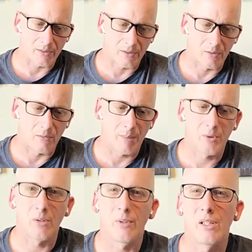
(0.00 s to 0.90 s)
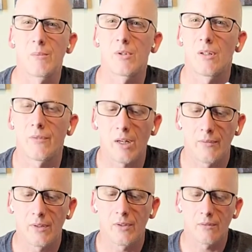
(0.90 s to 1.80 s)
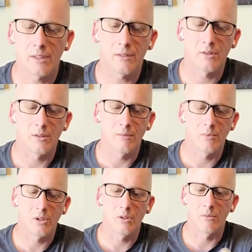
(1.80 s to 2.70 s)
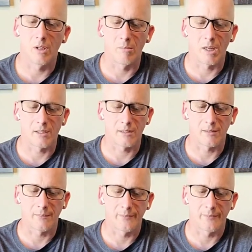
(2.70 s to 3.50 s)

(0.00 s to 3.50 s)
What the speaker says: So I'm going to read some stuff off of it, right? So then we're going to do an unboxing.